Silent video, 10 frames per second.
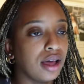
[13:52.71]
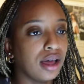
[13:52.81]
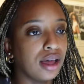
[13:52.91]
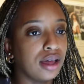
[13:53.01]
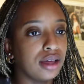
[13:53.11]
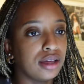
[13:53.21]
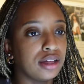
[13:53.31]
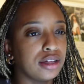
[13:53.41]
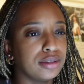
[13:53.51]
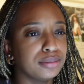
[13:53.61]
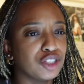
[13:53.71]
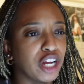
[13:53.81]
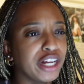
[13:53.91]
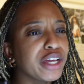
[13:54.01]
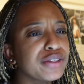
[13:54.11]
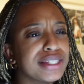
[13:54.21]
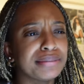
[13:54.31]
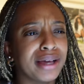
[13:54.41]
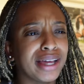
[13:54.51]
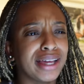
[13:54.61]
Trying to go to
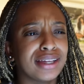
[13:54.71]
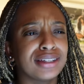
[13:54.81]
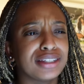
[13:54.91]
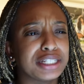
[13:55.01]
my